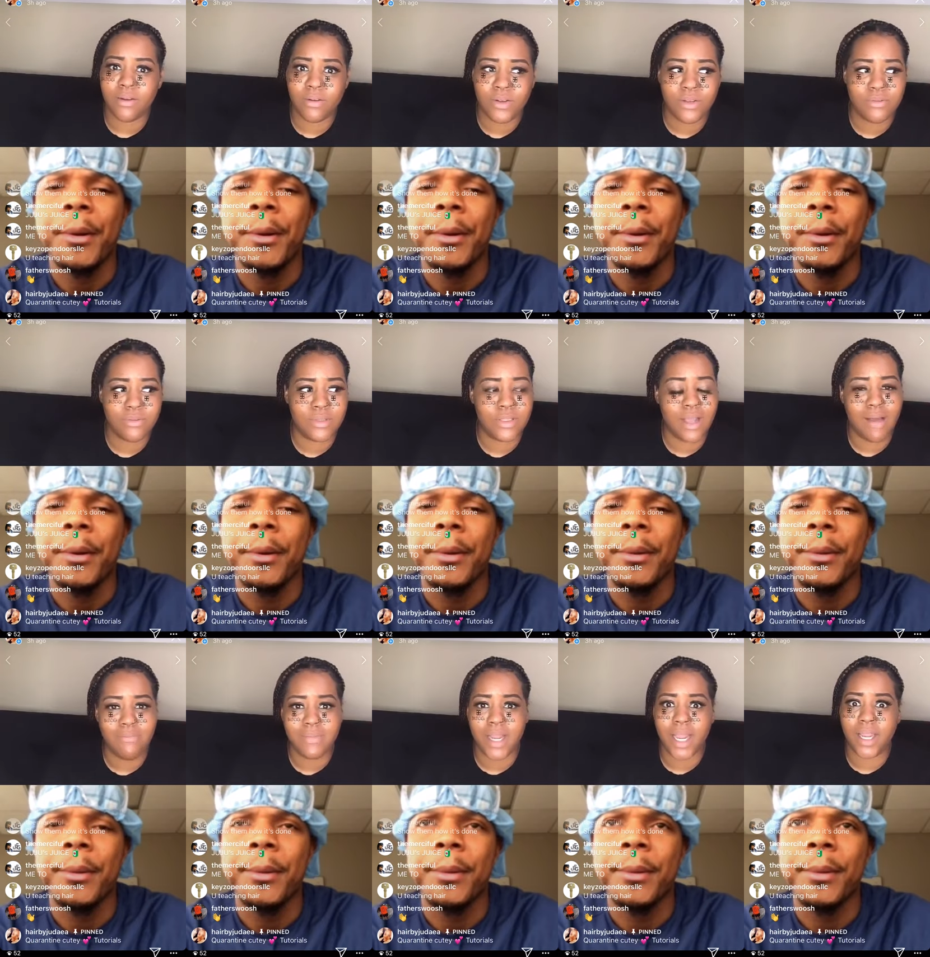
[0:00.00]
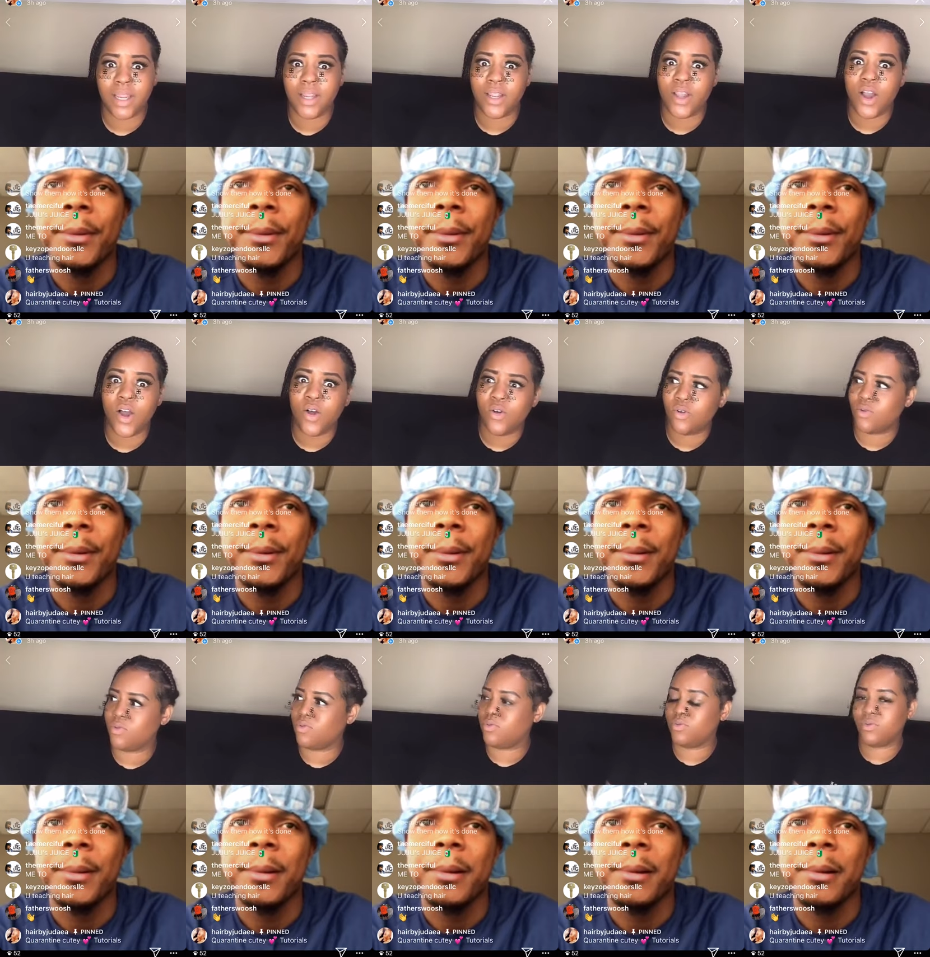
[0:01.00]
Speaker 1: was I'm like, yo,
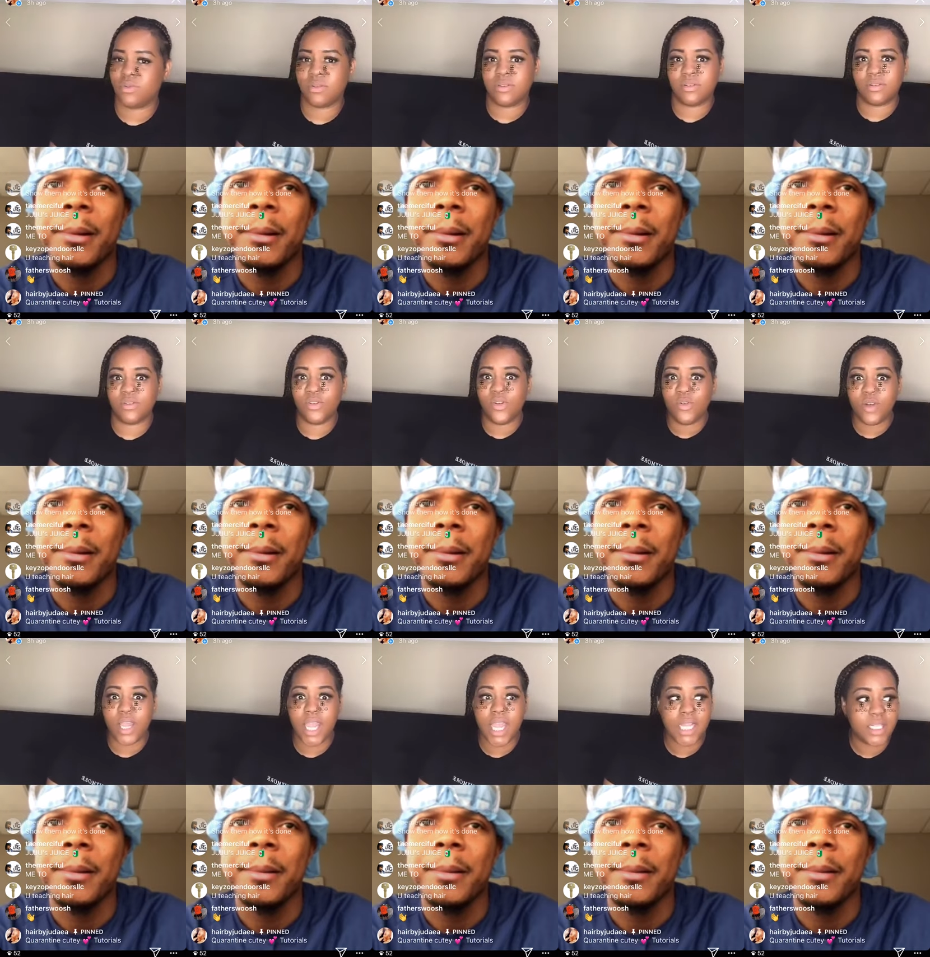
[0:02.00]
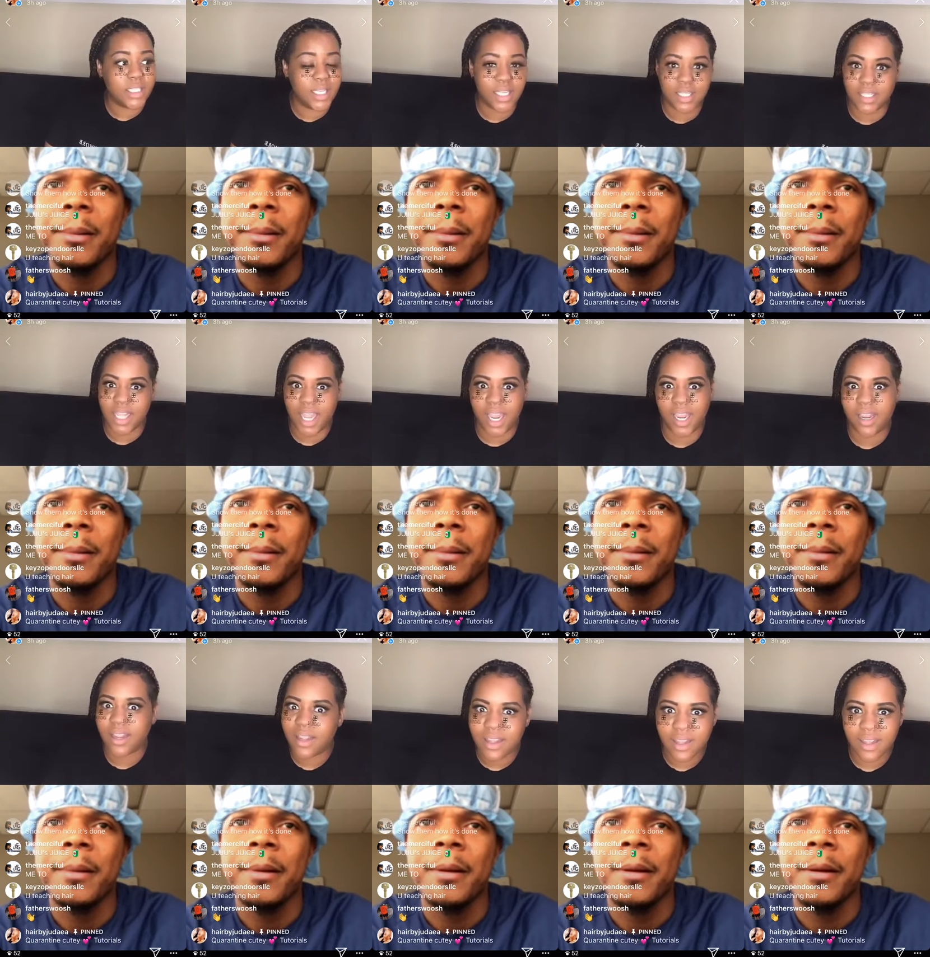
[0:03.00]
who is this? Like,
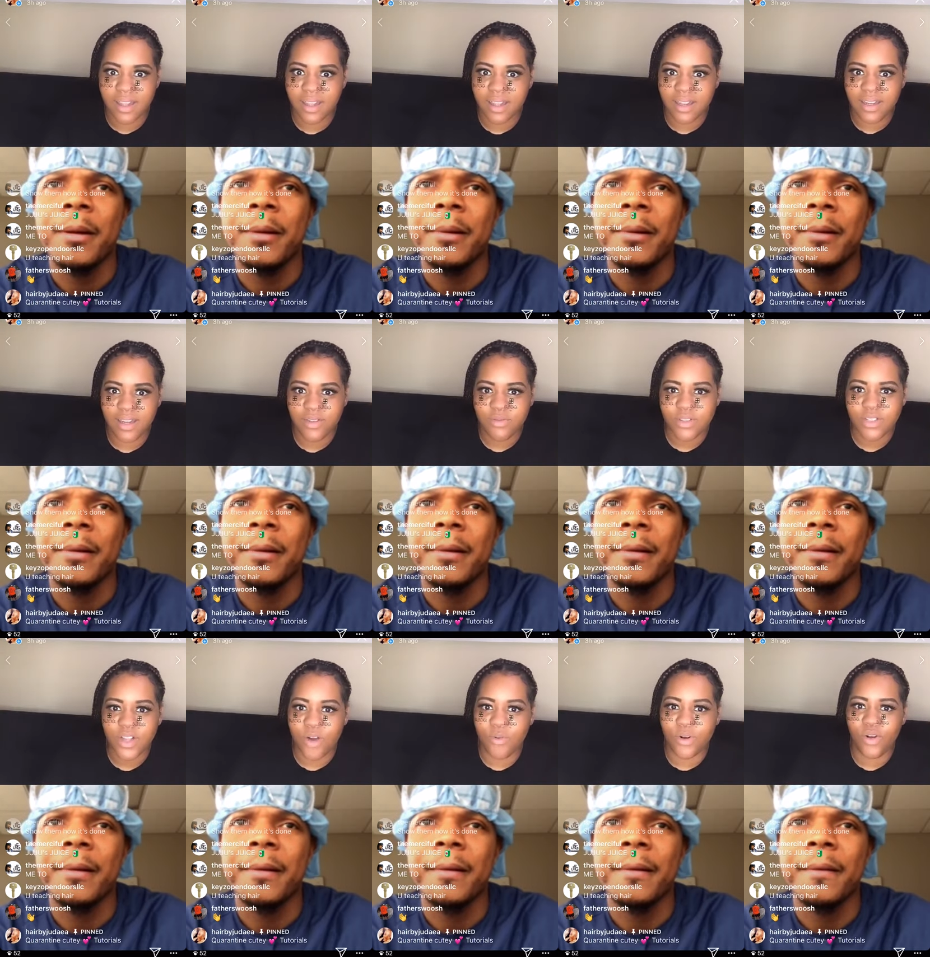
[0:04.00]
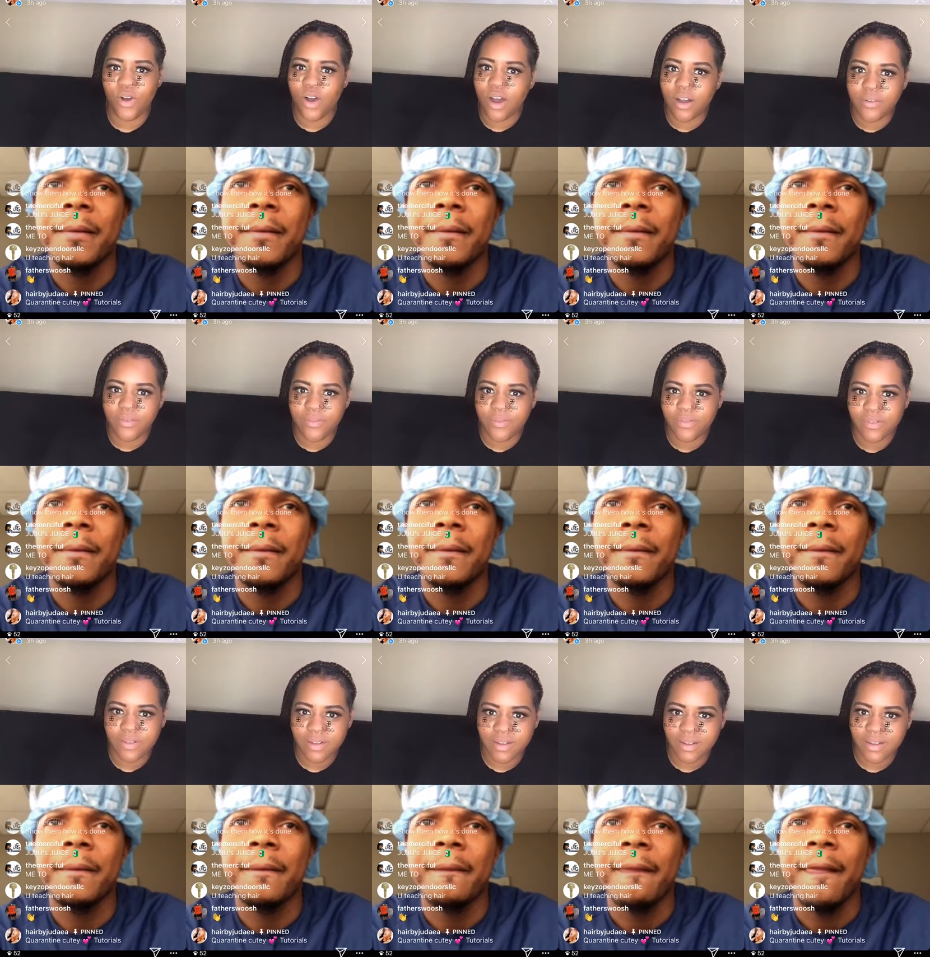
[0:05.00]
you was going off.
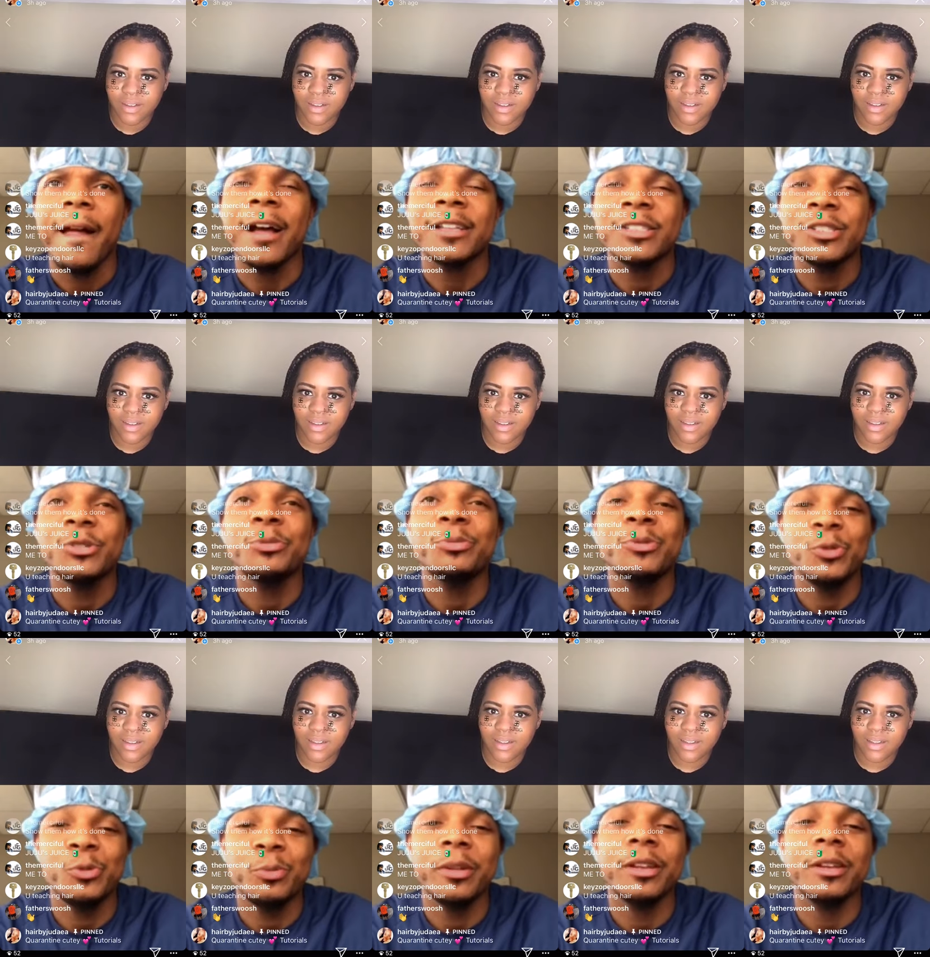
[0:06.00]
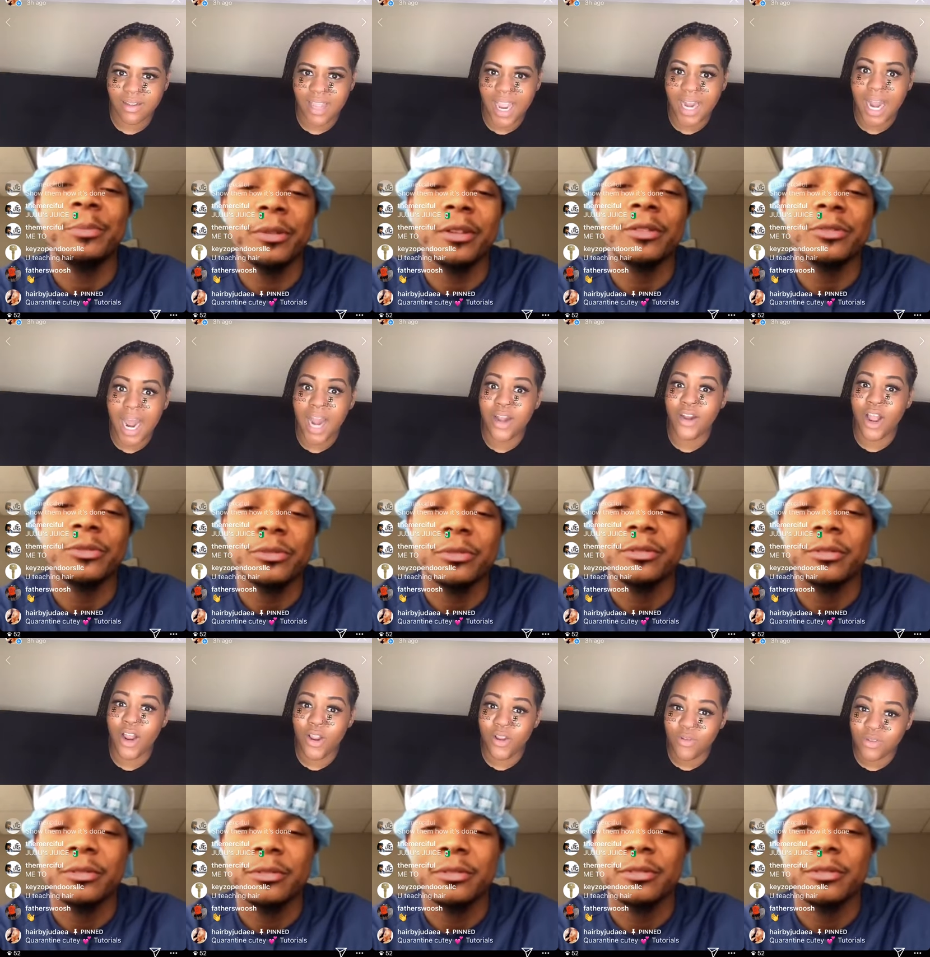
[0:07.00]
Speaker 2: I still do play the piano. And
Speaker 1: I know you
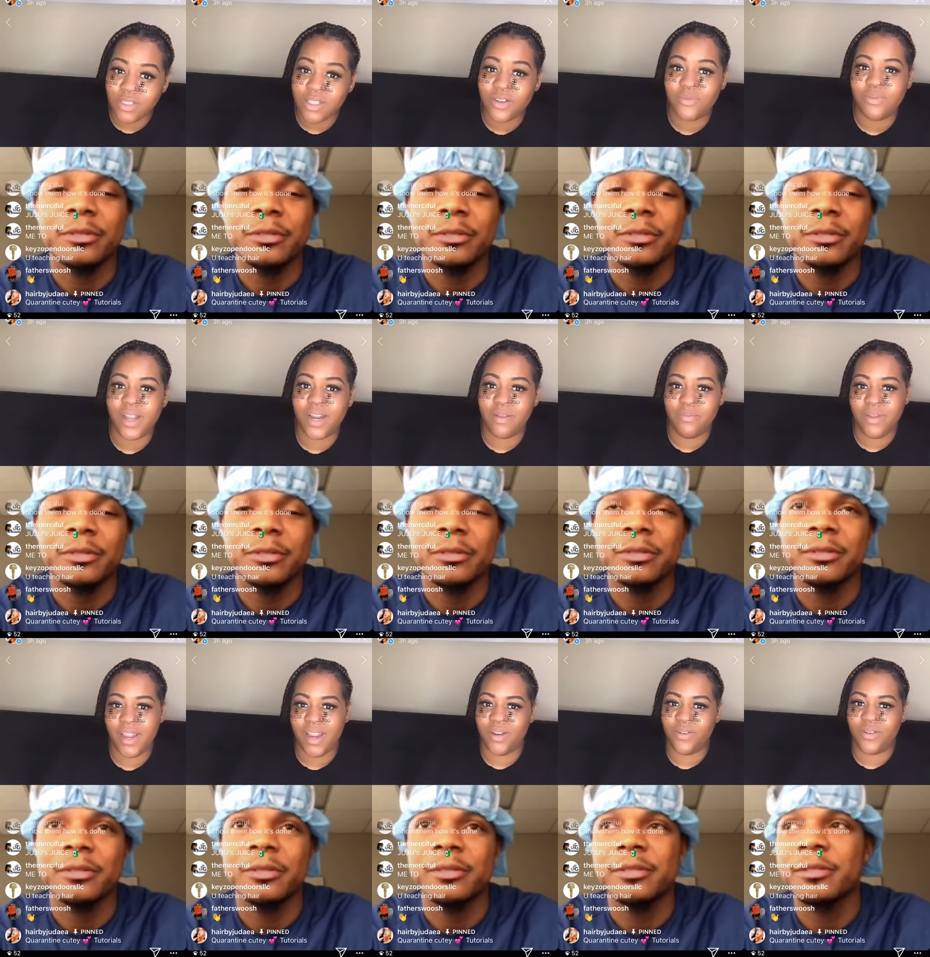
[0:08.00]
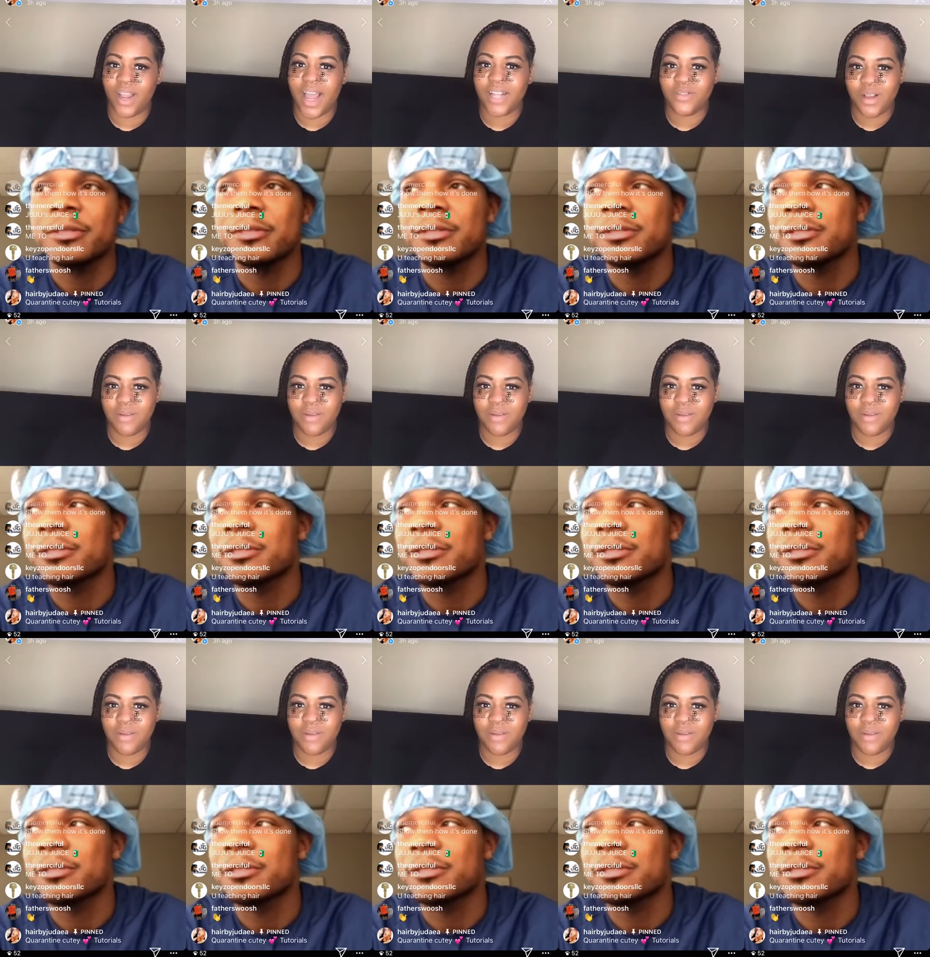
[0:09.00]
still play the piano. That's what I'm saying.